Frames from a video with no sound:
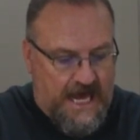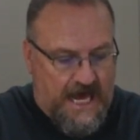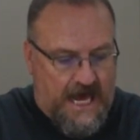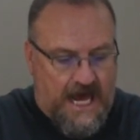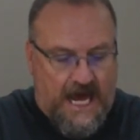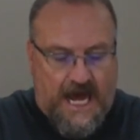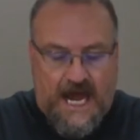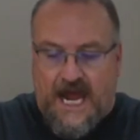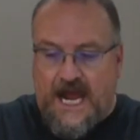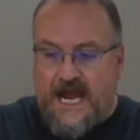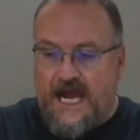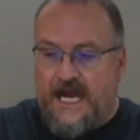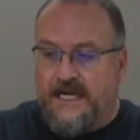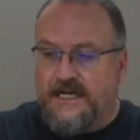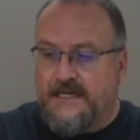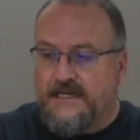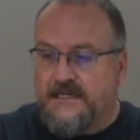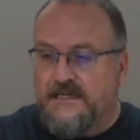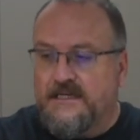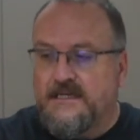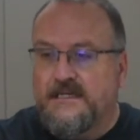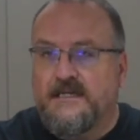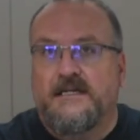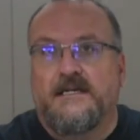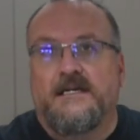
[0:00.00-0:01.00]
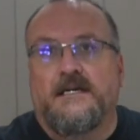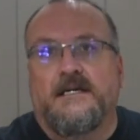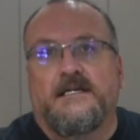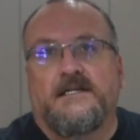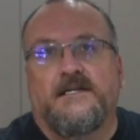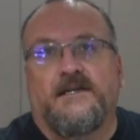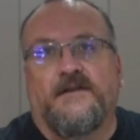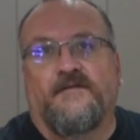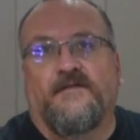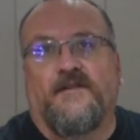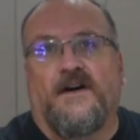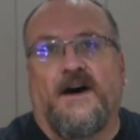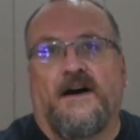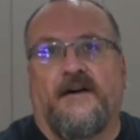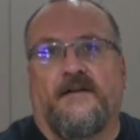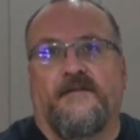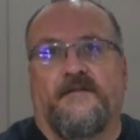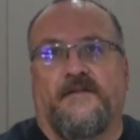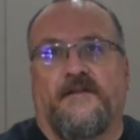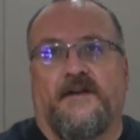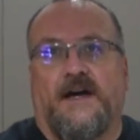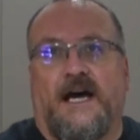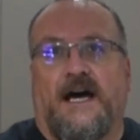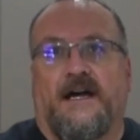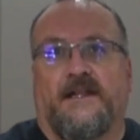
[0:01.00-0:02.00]
and
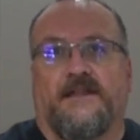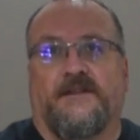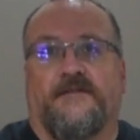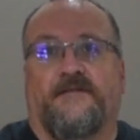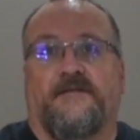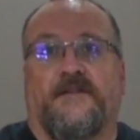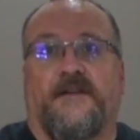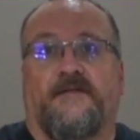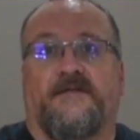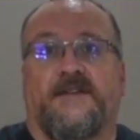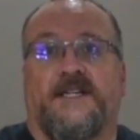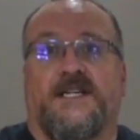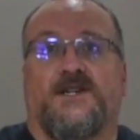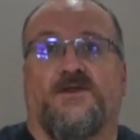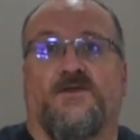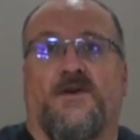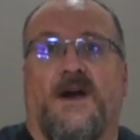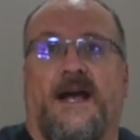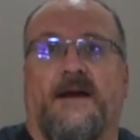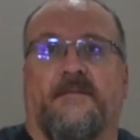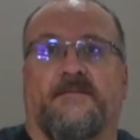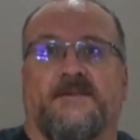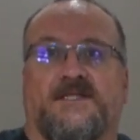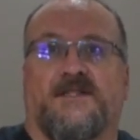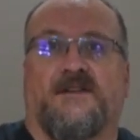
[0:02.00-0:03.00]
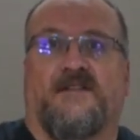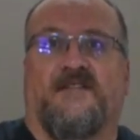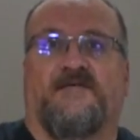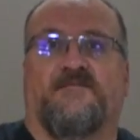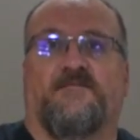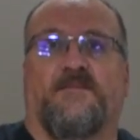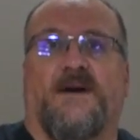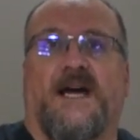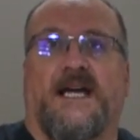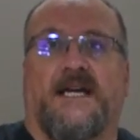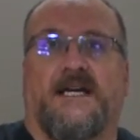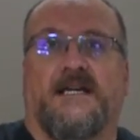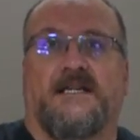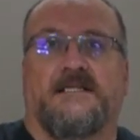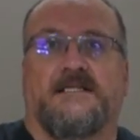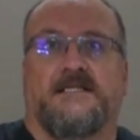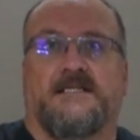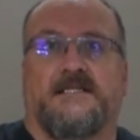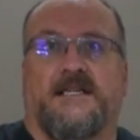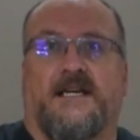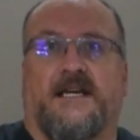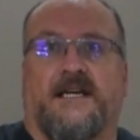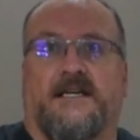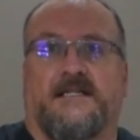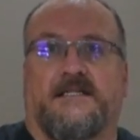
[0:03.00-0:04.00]
the 50 grams of
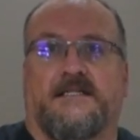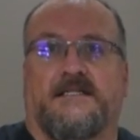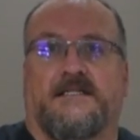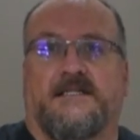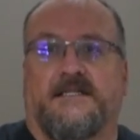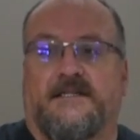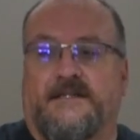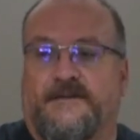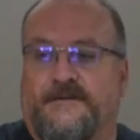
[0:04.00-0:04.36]
baker's yeast.